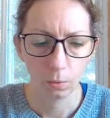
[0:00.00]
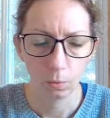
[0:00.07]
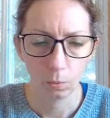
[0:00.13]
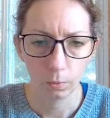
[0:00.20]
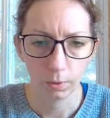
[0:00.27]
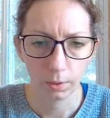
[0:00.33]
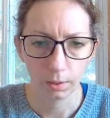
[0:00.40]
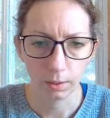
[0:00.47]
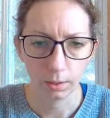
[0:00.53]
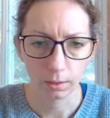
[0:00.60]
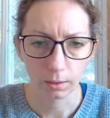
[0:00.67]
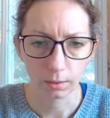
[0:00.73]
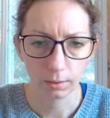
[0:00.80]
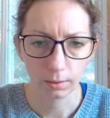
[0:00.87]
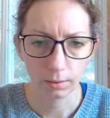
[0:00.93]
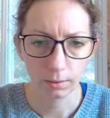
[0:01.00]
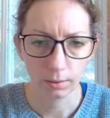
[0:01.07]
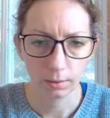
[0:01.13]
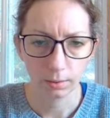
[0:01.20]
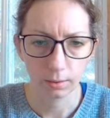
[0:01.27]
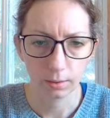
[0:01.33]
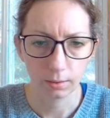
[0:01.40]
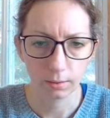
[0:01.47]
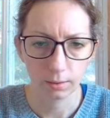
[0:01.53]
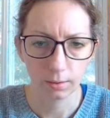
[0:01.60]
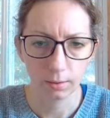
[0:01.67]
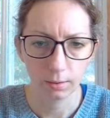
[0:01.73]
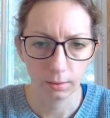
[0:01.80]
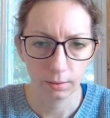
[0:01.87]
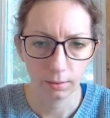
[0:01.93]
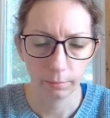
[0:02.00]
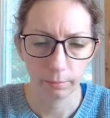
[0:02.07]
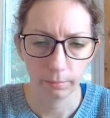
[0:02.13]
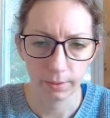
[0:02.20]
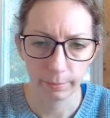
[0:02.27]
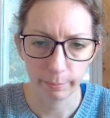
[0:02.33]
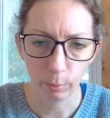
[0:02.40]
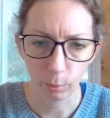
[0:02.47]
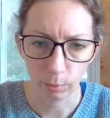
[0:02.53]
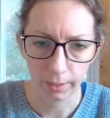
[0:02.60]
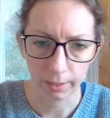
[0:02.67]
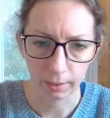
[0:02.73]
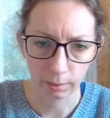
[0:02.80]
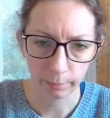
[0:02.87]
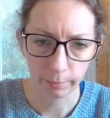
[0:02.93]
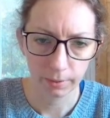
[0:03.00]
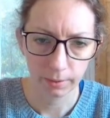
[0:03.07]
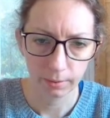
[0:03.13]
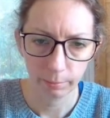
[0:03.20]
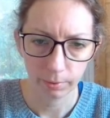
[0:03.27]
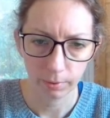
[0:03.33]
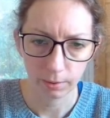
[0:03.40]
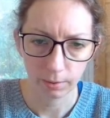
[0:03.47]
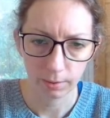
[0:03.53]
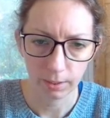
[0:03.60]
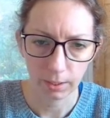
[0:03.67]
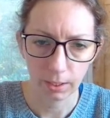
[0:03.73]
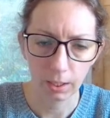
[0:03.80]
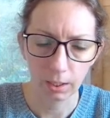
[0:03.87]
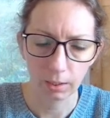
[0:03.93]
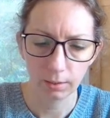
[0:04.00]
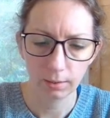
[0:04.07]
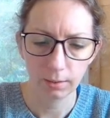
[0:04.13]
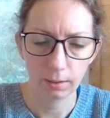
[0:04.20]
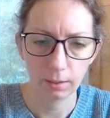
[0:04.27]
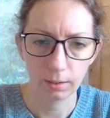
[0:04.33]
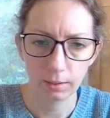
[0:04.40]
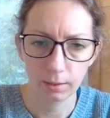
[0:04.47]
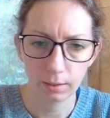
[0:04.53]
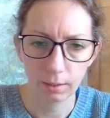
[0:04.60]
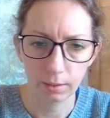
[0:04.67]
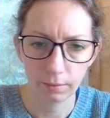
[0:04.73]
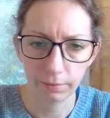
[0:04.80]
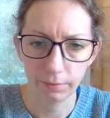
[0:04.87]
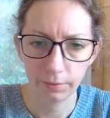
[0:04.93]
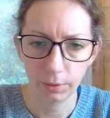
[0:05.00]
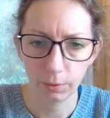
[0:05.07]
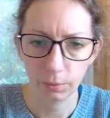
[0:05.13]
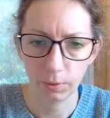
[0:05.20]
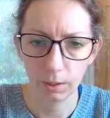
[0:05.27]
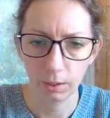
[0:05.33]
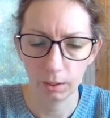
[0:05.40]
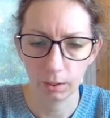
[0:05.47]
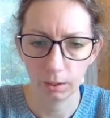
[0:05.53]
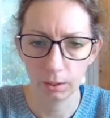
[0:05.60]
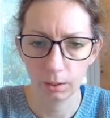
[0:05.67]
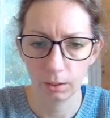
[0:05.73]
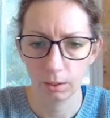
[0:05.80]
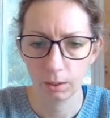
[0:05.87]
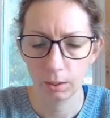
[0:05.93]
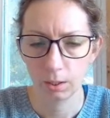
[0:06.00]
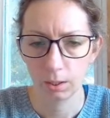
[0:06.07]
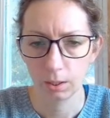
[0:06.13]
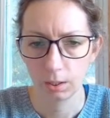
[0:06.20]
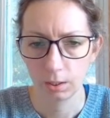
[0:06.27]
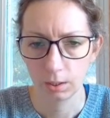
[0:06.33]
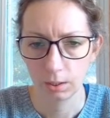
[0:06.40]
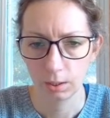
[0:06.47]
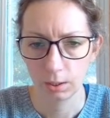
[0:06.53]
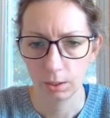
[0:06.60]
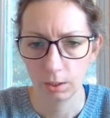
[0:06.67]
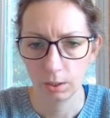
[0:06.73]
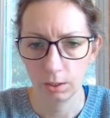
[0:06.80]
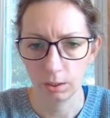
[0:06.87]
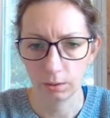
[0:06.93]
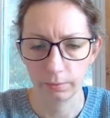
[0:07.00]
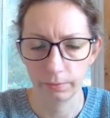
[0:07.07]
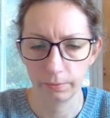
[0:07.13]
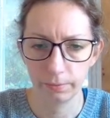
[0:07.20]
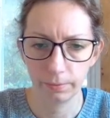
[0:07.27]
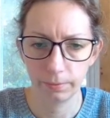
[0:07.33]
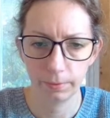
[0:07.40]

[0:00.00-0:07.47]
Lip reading: what it is. It's just, this bowl helps, but just in case, I'm going to say floating shelf.